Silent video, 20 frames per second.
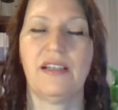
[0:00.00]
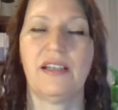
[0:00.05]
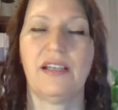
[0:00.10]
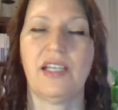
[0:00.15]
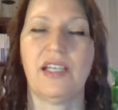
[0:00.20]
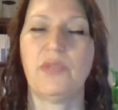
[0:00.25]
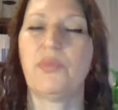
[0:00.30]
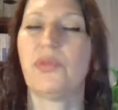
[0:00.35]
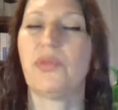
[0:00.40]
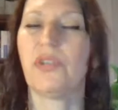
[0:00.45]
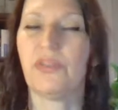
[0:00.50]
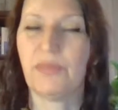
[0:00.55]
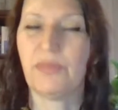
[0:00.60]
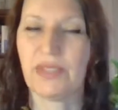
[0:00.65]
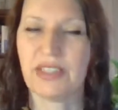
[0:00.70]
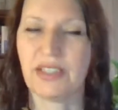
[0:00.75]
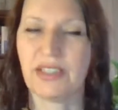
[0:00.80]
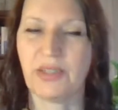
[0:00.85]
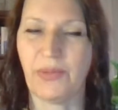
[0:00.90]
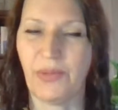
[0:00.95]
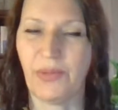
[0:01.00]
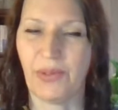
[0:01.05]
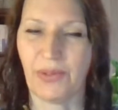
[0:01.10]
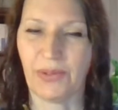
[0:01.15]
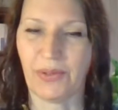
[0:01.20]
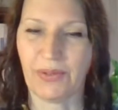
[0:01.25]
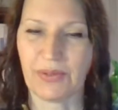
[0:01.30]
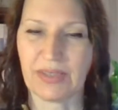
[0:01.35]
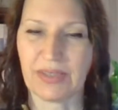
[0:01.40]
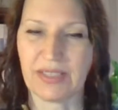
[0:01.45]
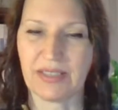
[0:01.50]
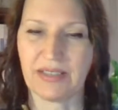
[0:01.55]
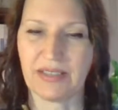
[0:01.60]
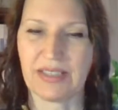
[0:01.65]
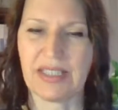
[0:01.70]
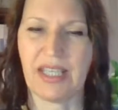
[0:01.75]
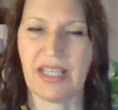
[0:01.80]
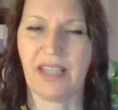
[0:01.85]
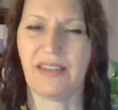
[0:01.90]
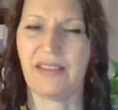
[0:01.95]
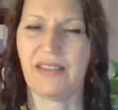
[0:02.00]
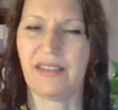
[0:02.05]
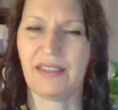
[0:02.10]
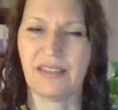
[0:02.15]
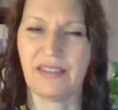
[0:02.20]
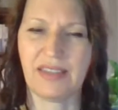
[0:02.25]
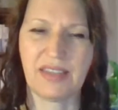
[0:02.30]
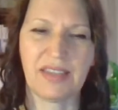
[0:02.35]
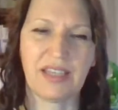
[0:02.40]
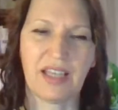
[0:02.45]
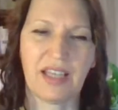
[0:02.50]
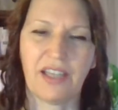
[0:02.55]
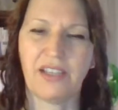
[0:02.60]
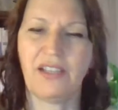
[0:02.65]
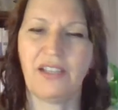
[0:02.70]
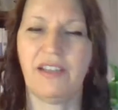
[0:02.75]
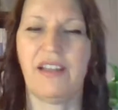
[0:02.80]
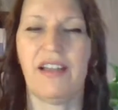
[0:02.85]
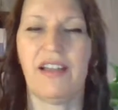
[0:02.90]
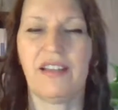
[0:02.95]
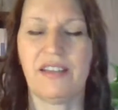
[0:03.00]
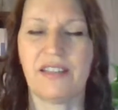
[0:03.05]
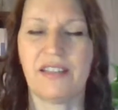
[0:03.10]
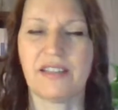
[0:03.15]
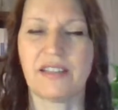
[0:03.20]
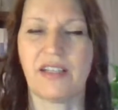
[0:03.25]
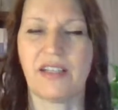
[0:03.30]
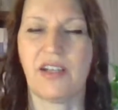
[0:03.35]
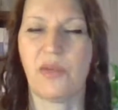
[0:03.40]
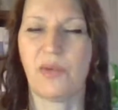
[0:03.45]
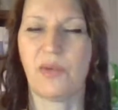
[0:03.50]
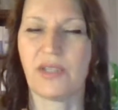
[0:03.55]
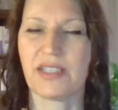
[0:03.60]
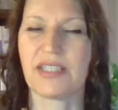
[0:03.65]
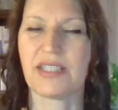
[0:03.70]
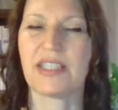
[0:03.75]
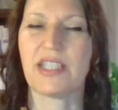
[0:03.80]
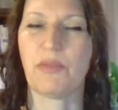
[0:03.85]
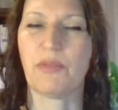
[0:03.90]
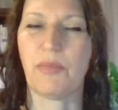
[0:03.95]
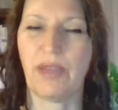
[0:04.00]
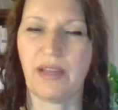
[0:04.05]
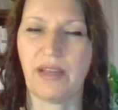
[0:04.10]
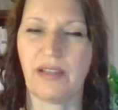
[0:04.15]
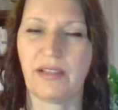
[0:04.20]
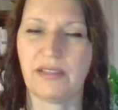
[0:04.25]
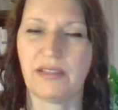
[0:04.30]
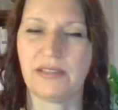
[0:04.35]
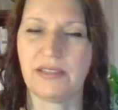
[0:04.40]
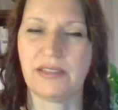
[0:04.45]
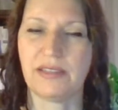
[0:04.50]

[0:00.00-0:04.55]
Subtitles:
improvement in the world, saying, I don't like this and I want to see better,